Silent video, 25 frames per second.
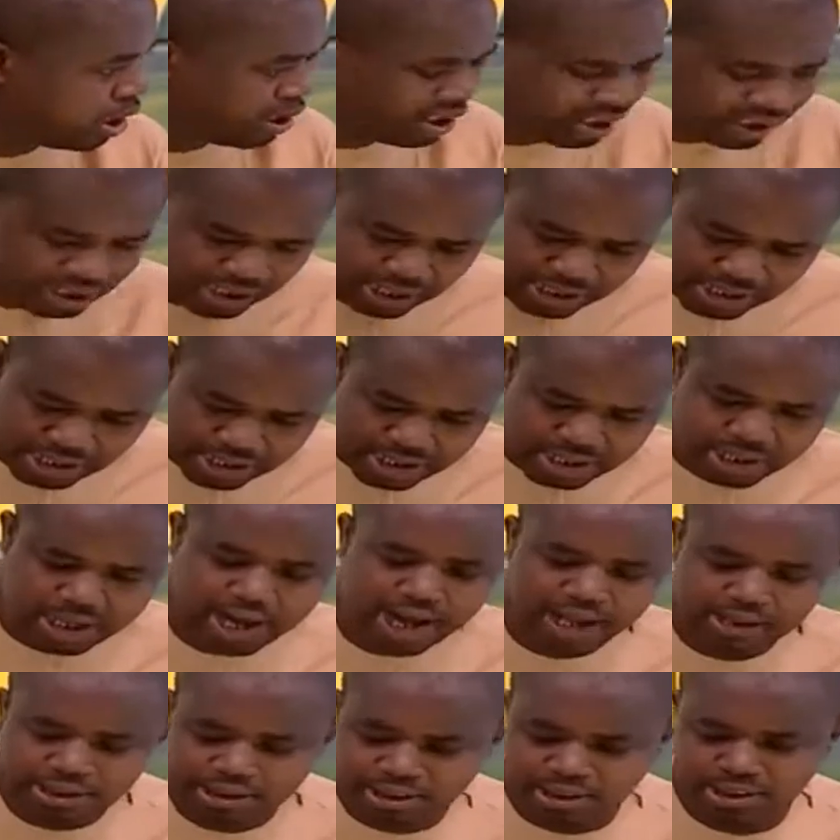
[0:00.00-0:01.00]
the
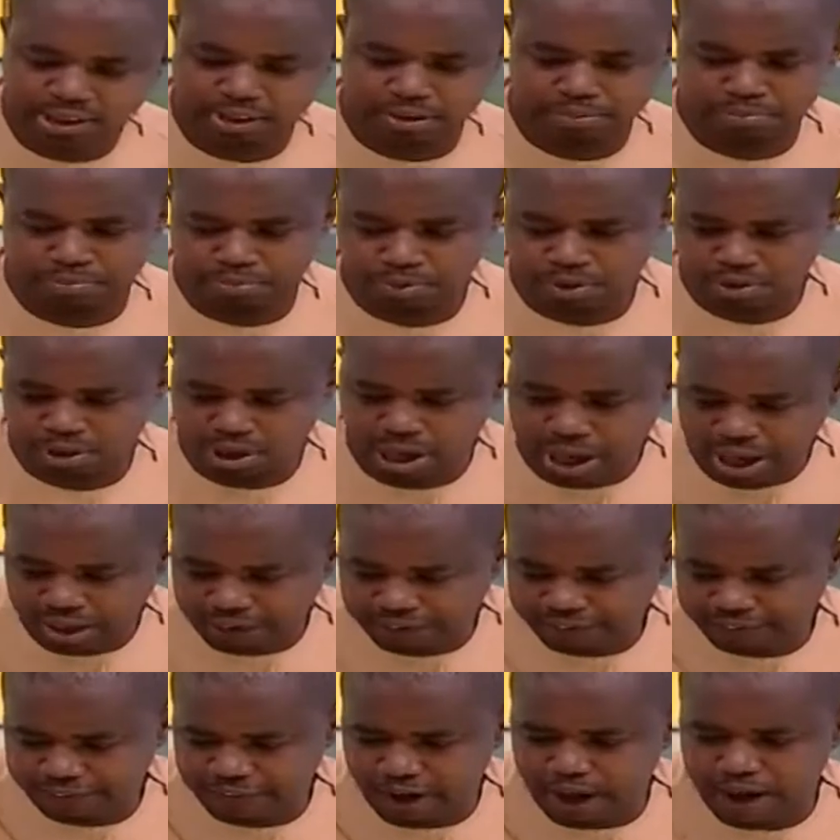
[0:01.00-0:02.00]
legal team
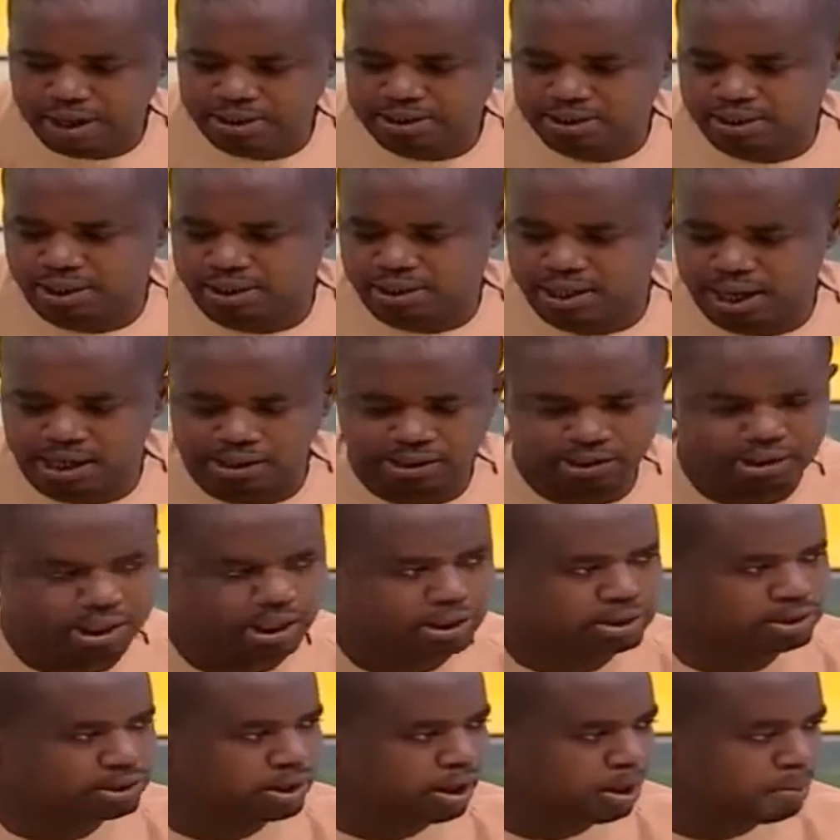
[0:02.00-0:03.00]
advised the national
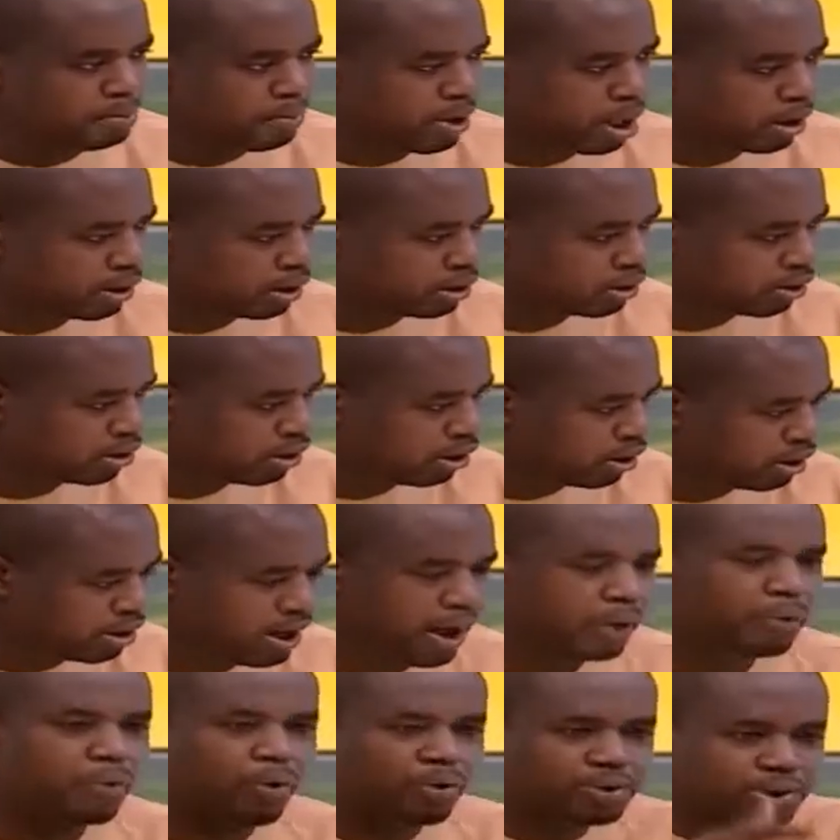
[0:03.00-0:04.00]
chairman
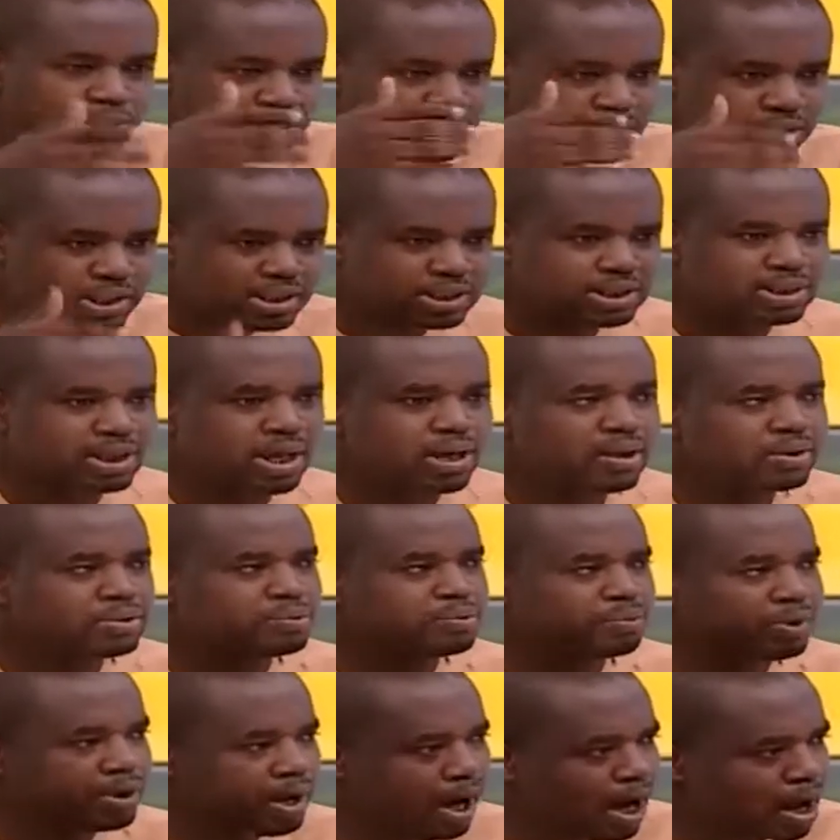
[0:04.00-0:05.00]
that consistent
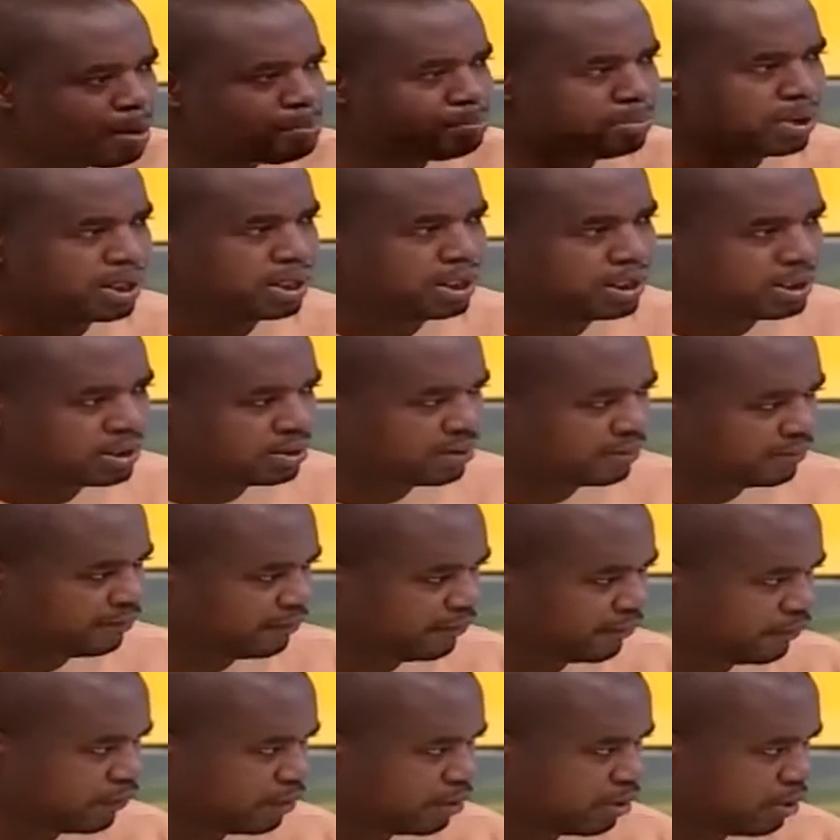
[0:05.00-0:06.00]
with our belief
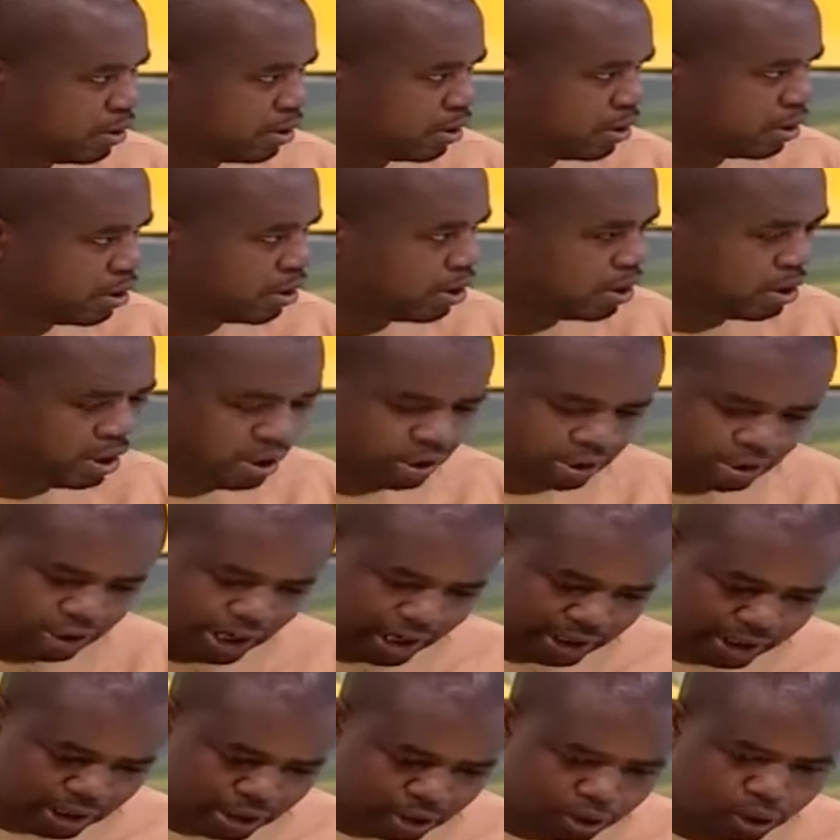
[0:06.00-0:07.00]

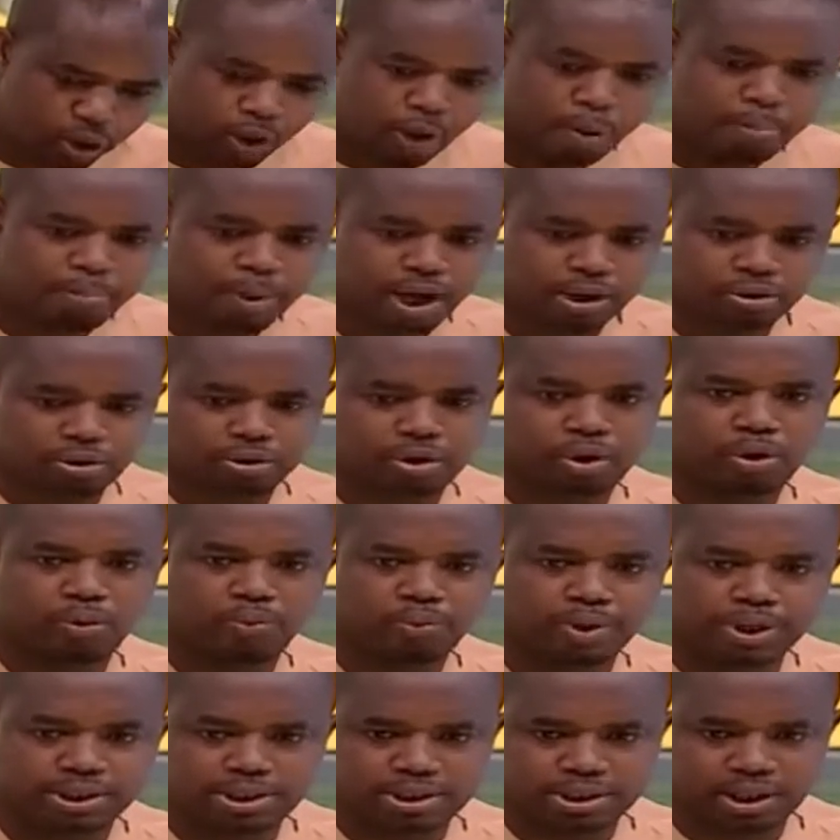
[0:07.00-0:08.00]
that the law must
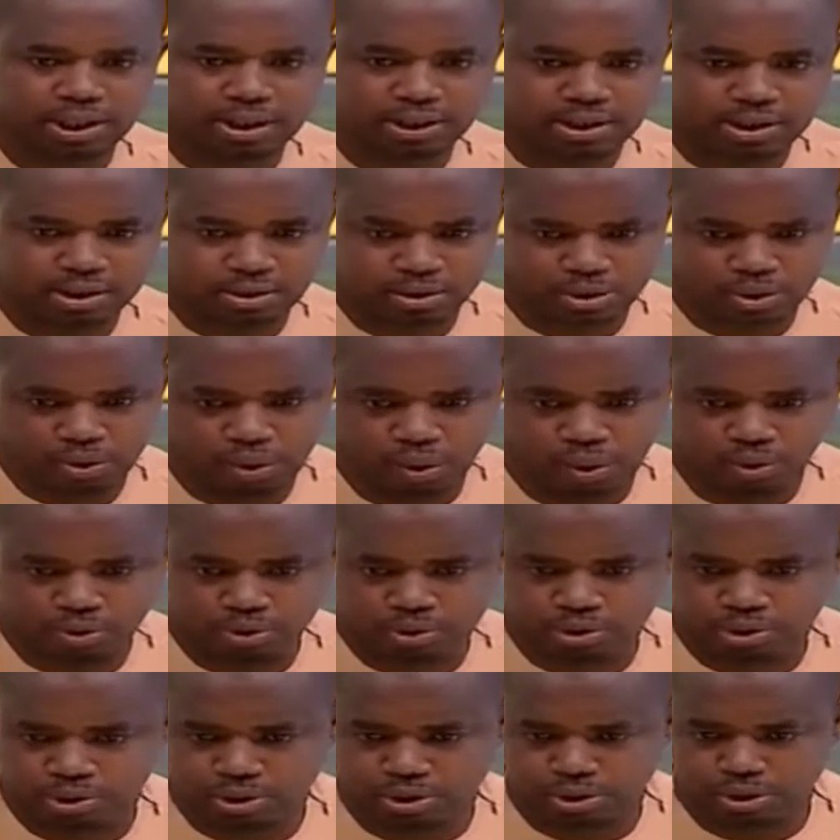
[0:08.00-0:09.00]
always take its
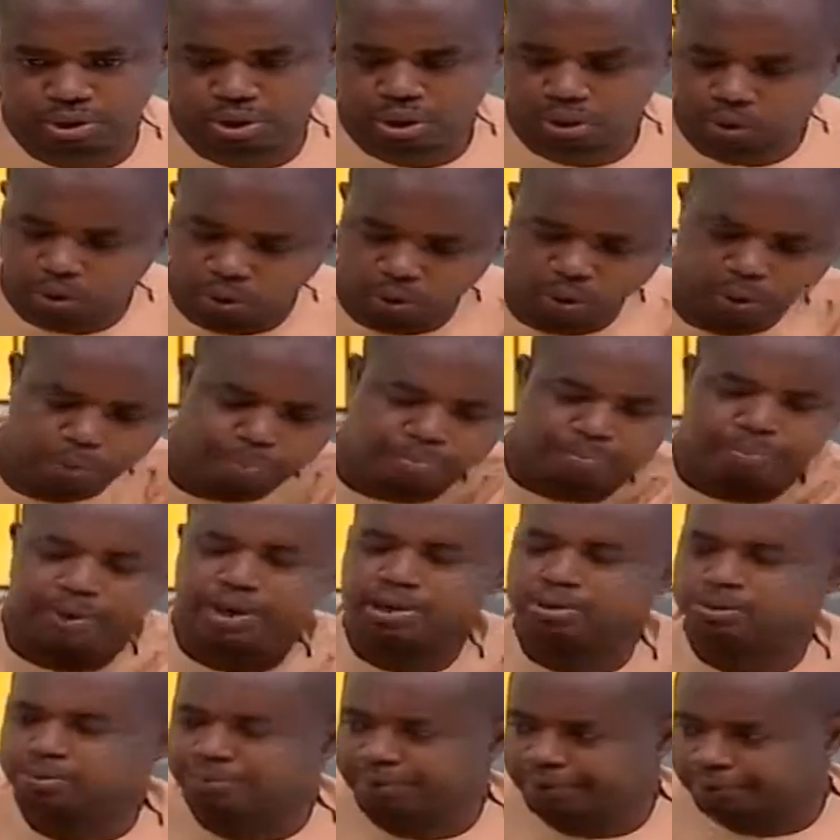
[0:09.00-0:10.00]
course,
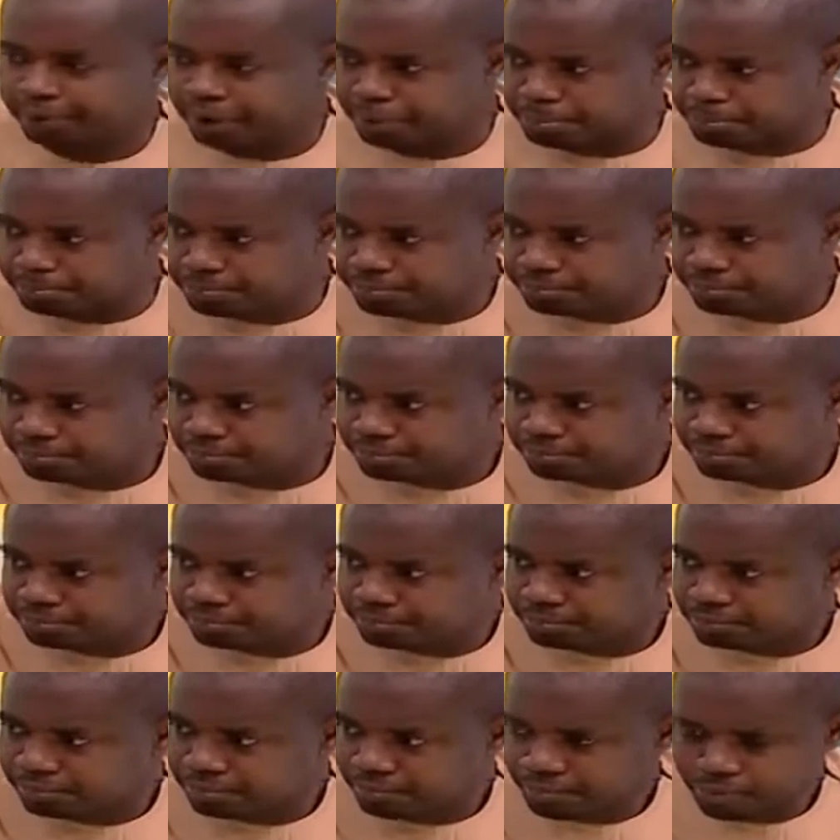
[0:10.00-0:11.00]
cooperate with them.
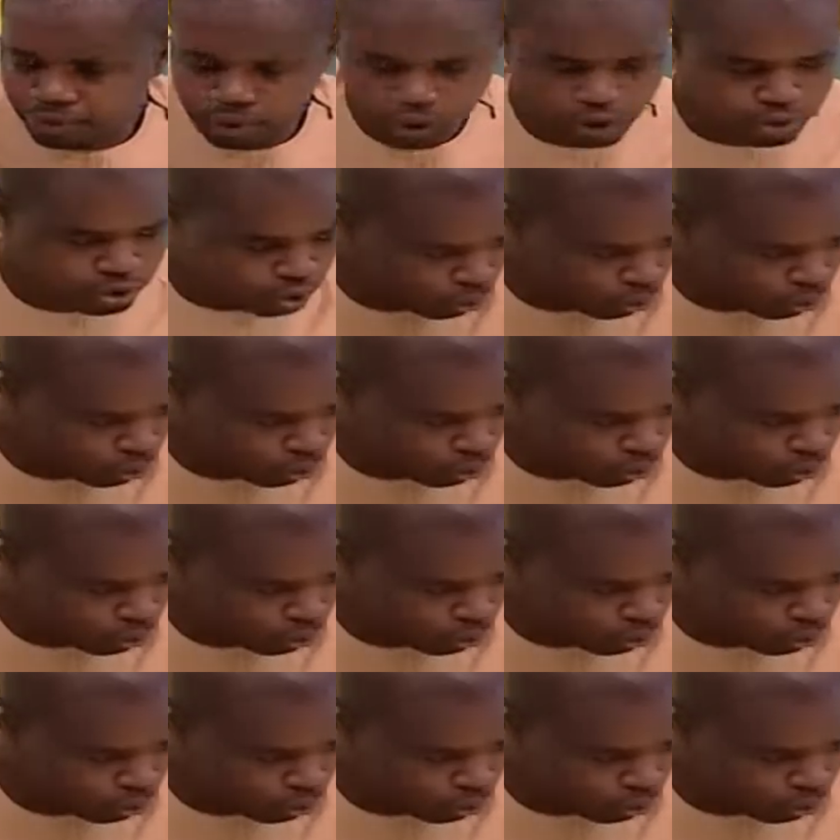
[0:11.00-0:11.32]
So